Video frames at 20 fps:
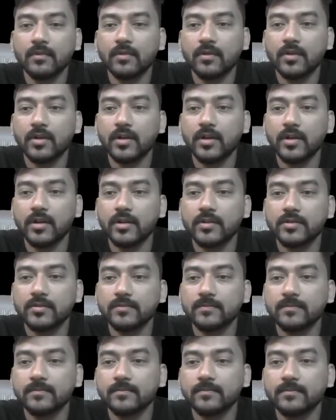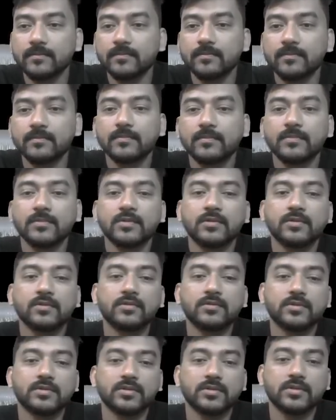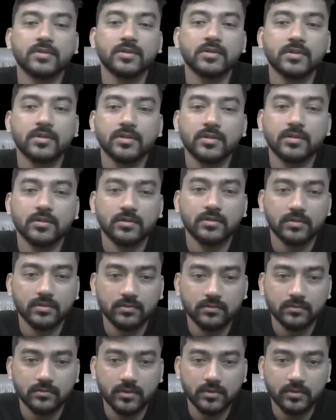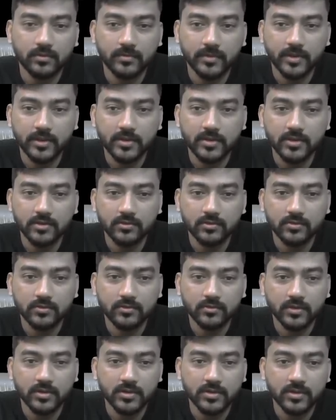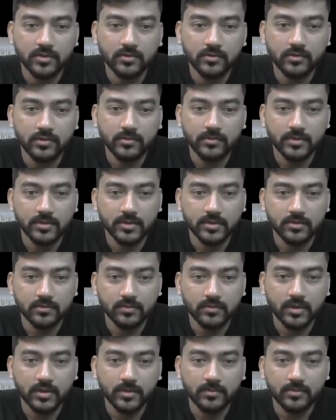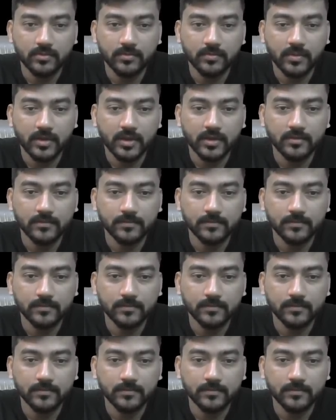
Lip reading: k dx. So this, now what will be a0? So a0 will be just 1 upon pi